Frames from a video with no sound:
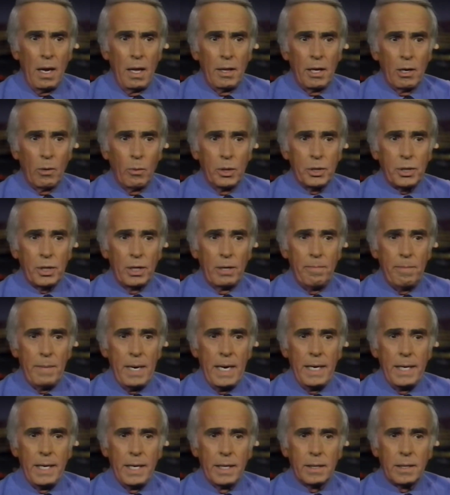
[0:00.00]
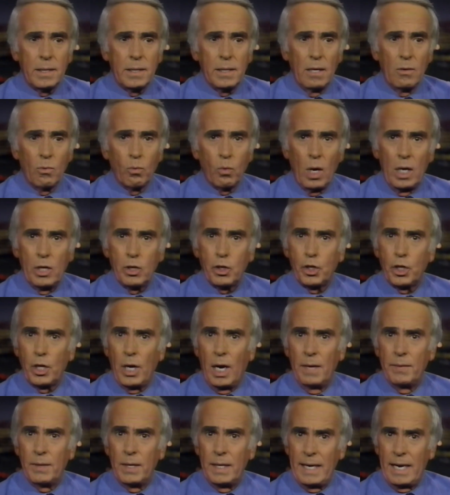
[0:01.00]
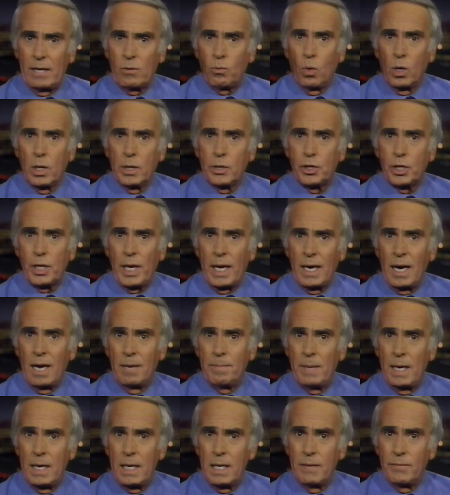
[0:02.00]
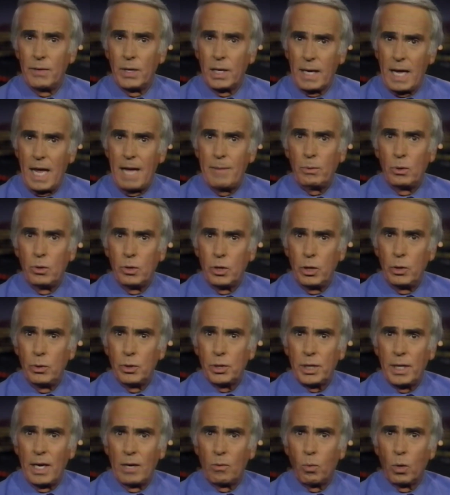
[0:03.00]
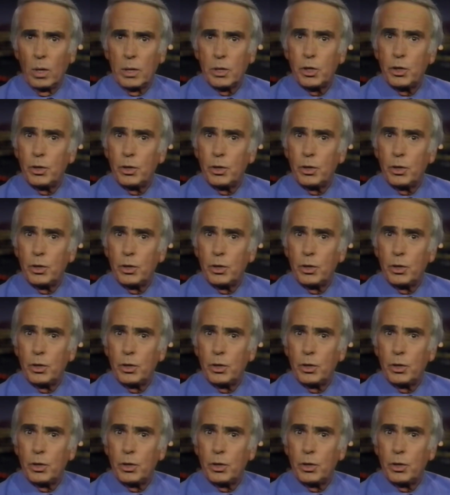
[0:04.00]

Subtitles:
there was an immediate rush on the networks and on many of the cable news networks